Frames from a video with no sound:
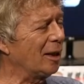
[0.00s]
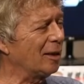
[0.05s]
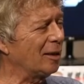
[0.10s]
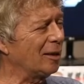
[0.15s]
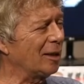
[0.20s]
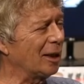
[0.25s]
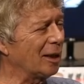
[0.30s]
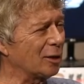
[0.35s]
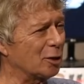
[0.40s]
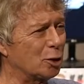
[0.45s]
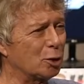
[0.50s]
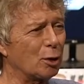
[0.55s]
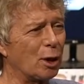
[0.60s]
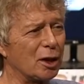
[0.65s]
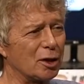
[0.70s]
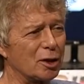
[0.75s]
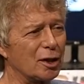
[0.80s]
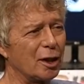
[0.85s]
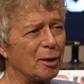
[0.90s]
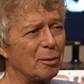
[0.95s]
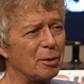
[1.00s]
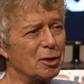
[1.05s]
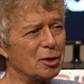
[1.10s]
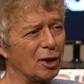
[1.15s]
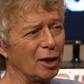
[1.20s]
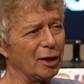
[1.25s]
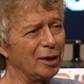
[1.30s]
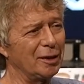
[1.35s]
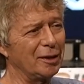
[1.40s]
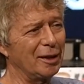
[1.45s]
like a stretch
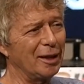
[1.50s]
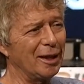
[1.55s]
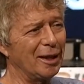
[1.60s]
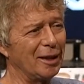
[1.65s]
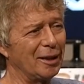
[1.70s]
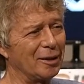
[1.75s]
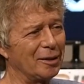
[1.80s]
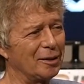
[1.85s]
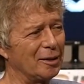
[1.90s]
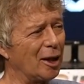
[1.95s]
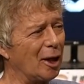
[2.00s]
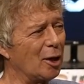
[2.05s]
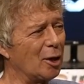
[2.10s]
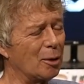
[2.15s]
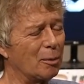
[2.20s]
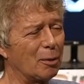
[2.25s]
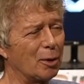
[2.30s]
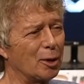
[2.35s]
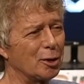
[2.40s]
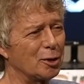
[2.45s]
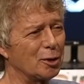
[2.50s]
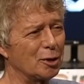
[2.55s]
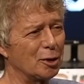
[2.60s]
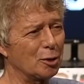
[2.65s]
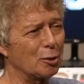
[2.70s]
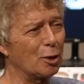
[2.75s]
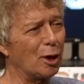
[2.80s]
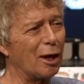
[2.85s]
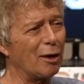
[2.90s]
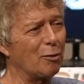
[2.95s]
limousine and hired a person to
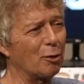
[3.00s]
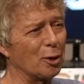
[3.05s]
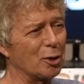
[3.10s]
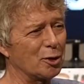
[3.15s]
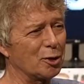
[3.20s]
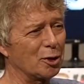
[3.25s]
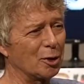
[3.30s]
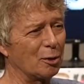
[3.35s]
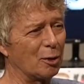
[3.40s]
drive once in a